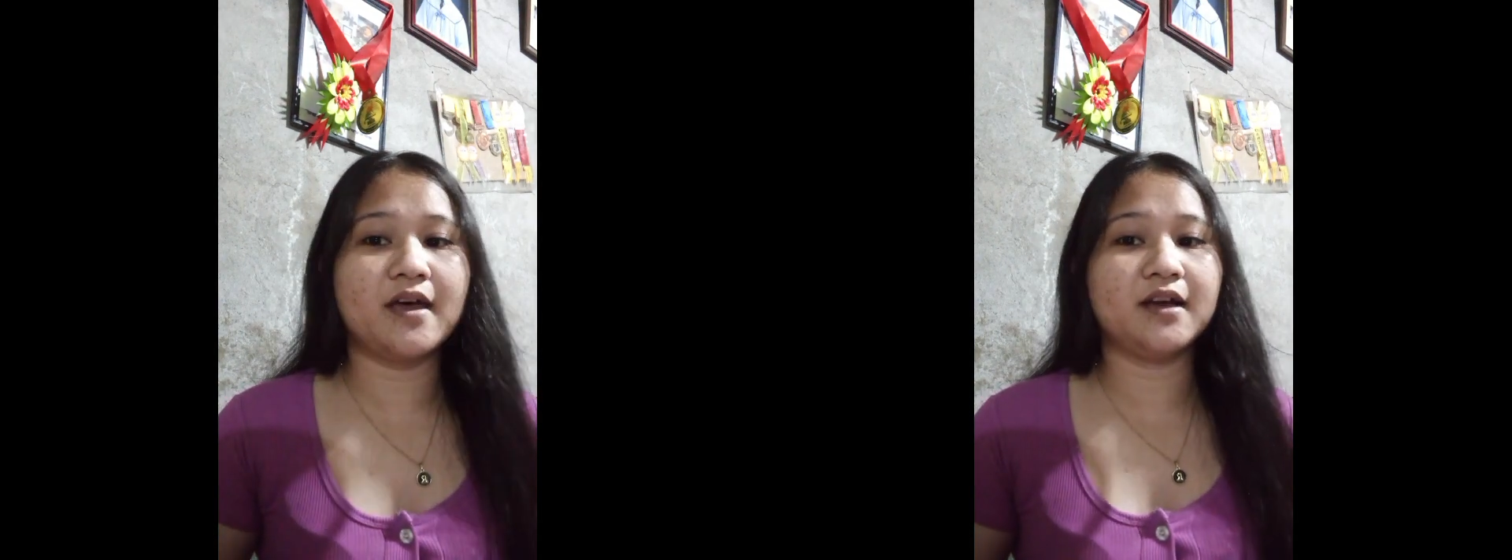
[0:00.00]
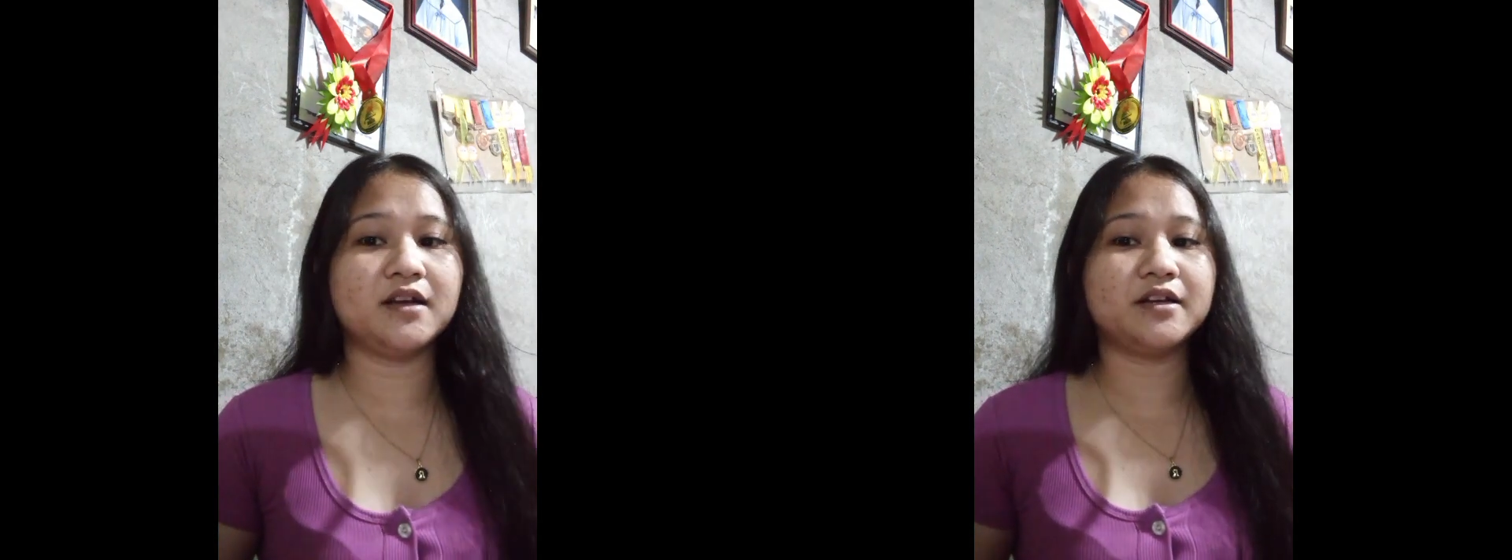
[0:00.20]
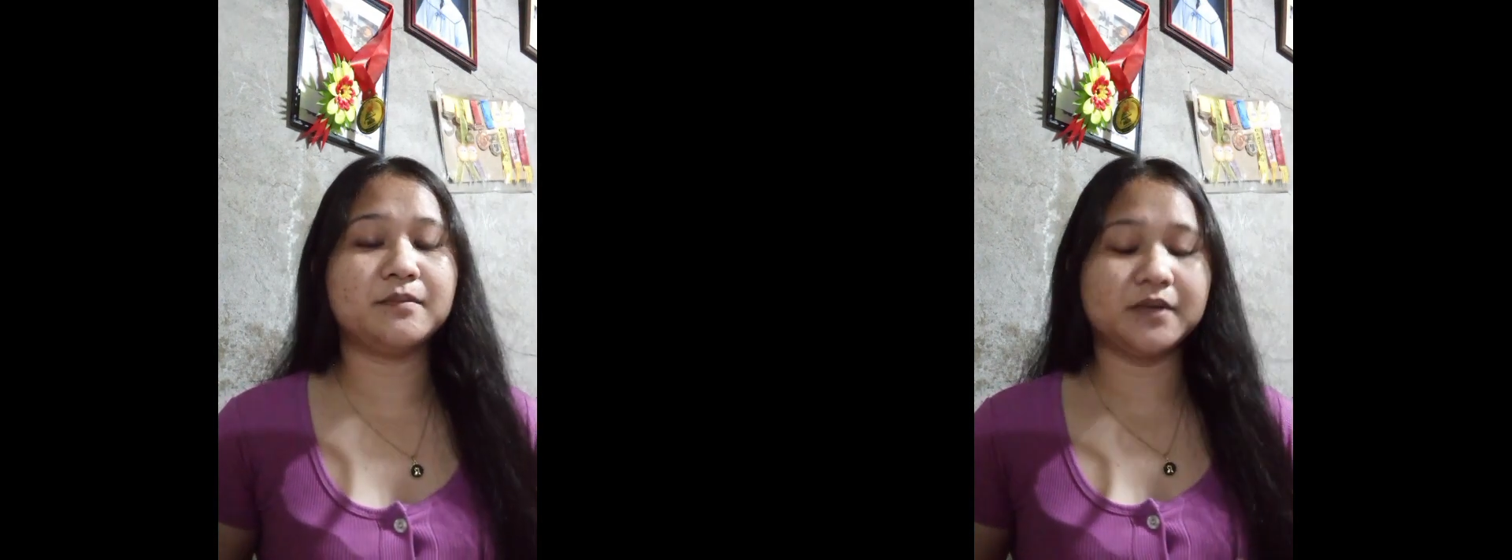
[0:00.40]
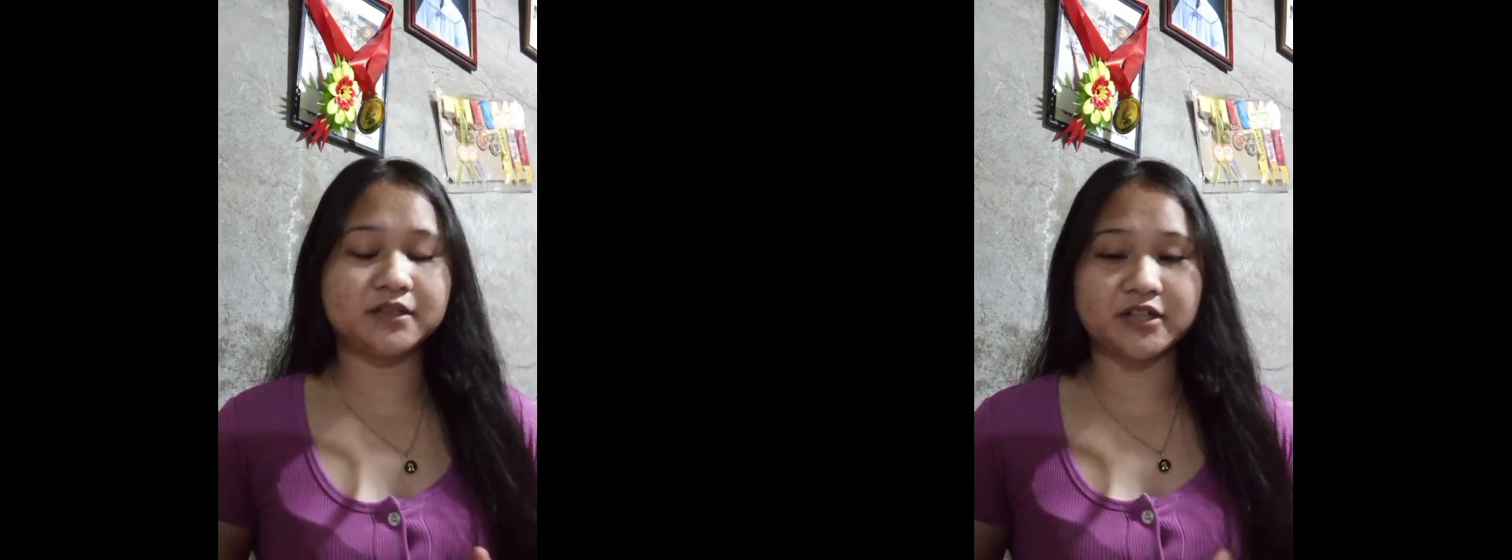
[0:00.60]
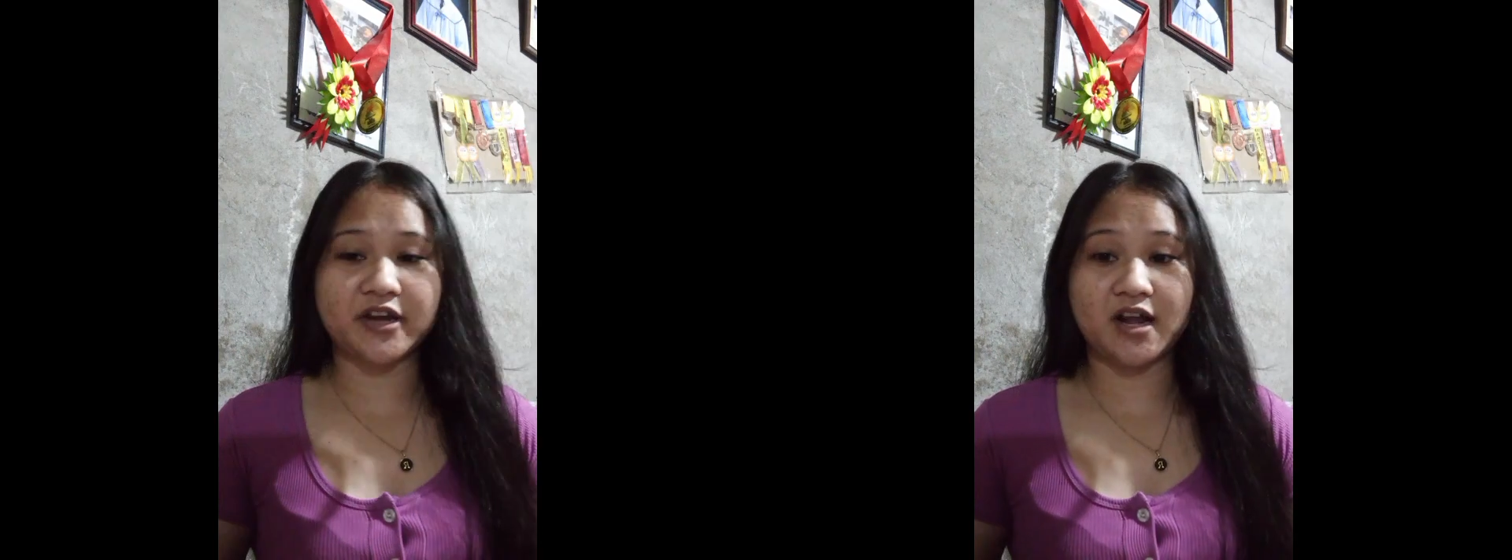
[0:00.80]
and
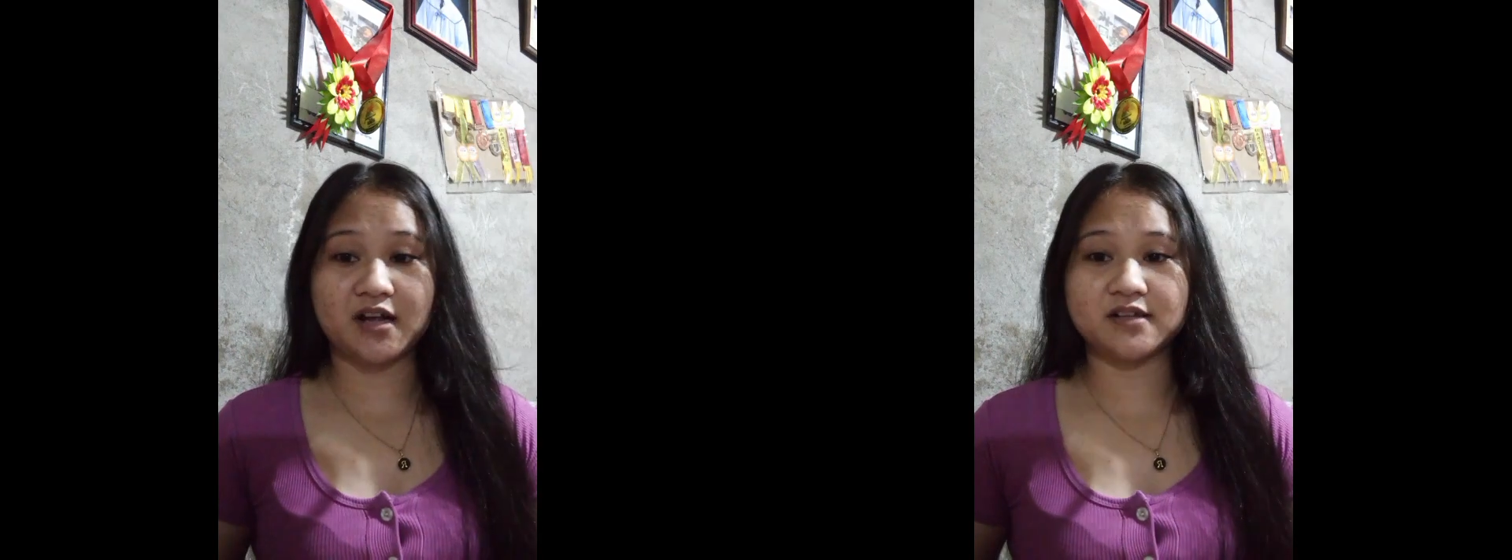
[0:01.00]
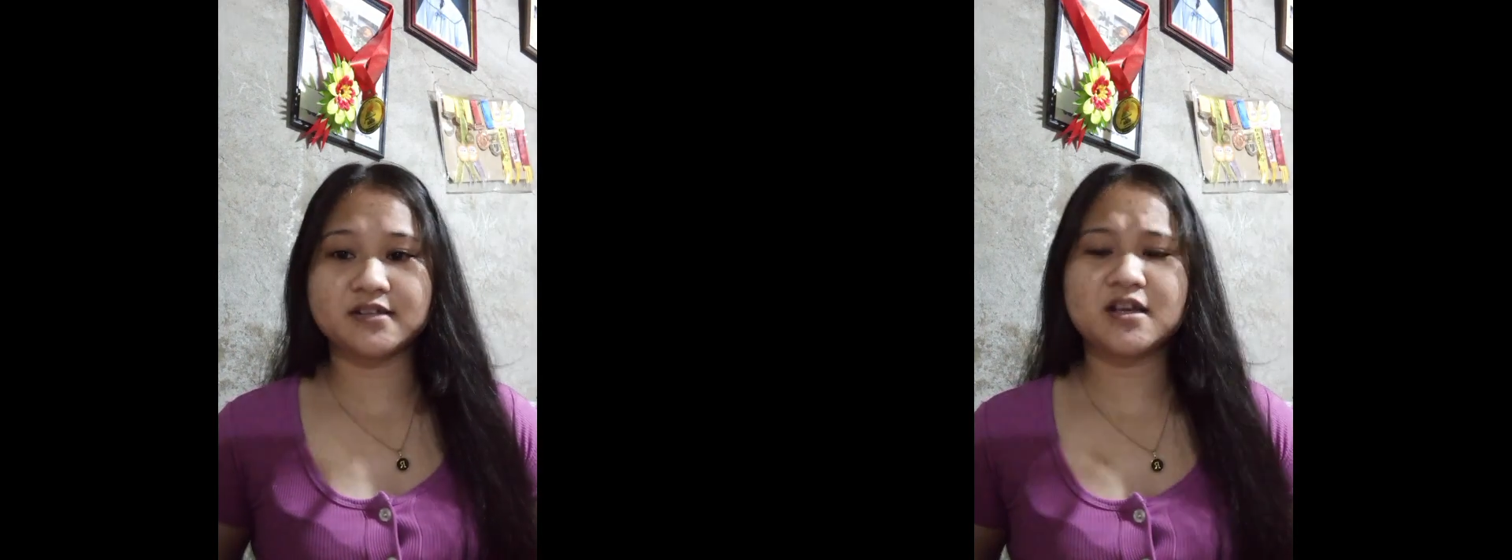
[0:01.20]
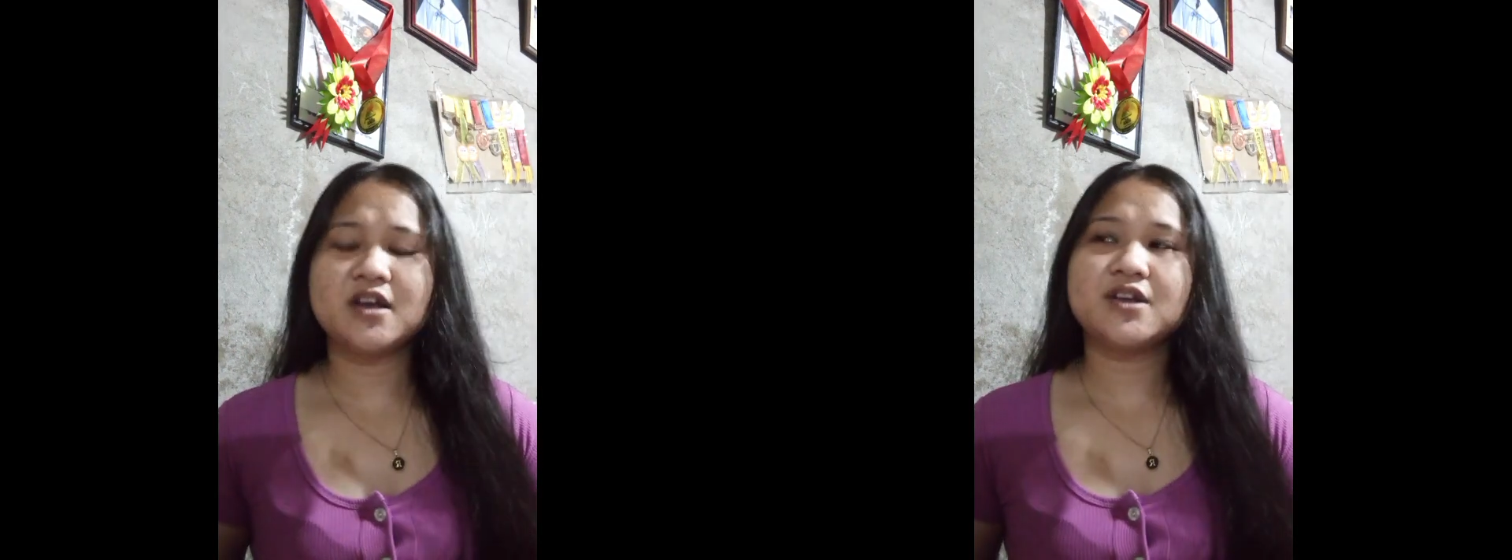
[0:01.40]
materials.